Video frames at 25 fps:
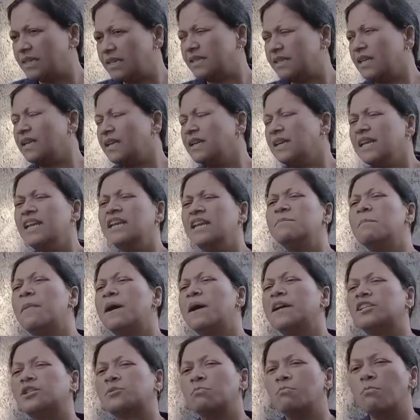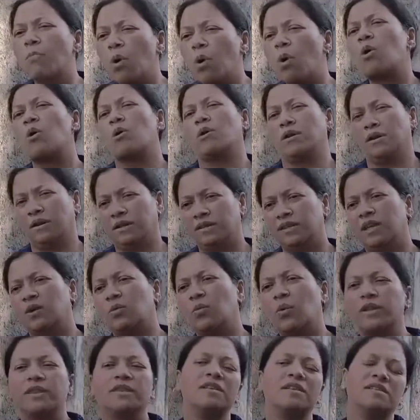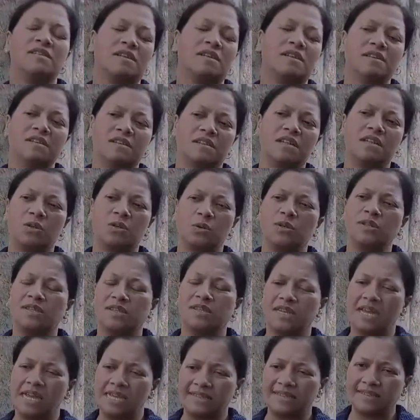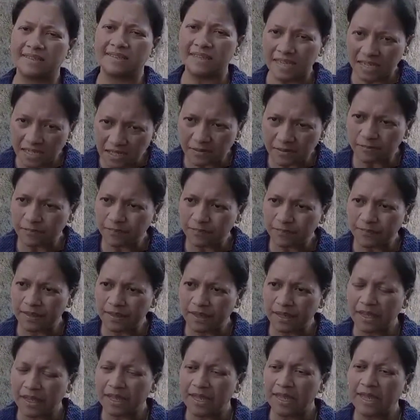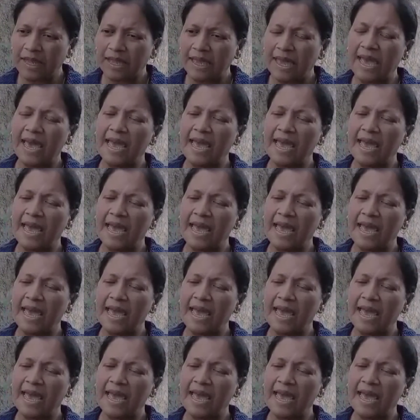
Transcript: They need much more than what this constituency has seen,